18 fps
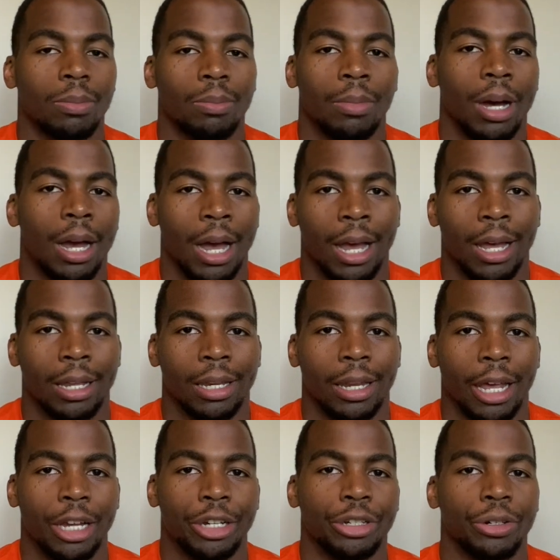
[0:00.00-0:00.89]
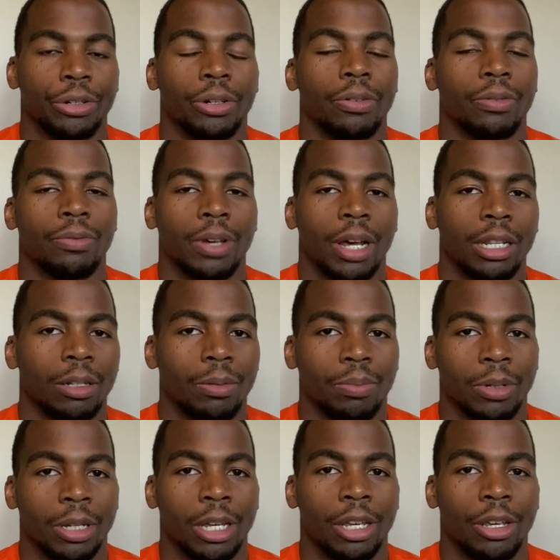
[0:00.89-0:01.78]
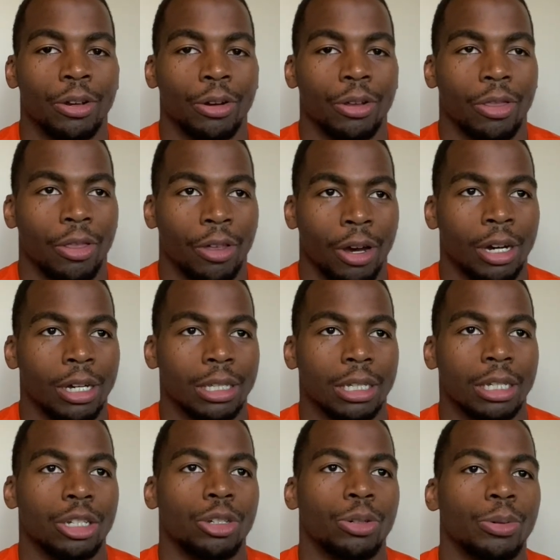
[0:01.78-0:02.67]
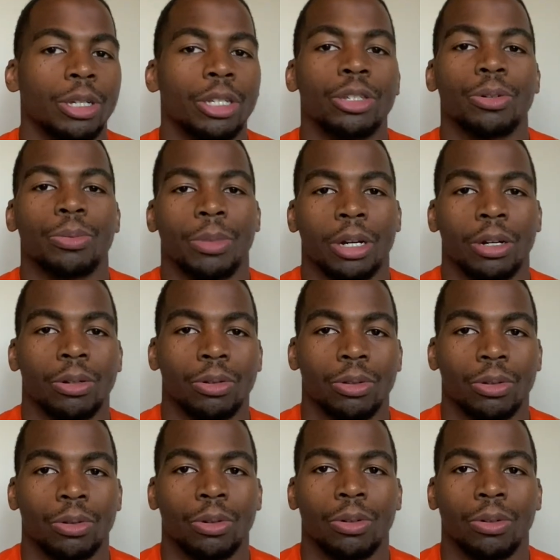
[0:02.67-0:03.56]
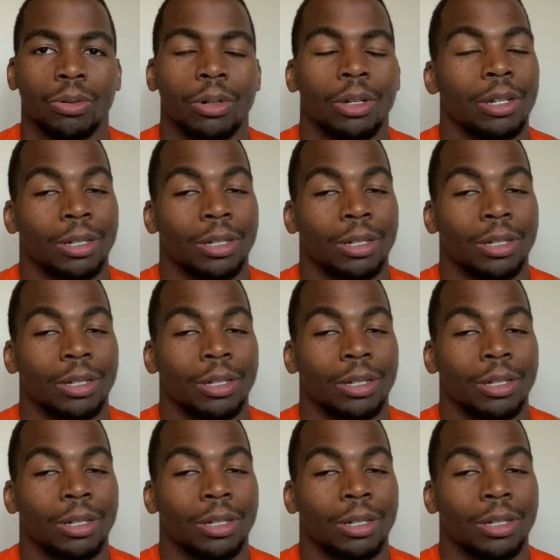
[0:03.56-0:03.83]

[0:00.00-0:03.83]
mind as you're developing your thoughts as you enter medical school,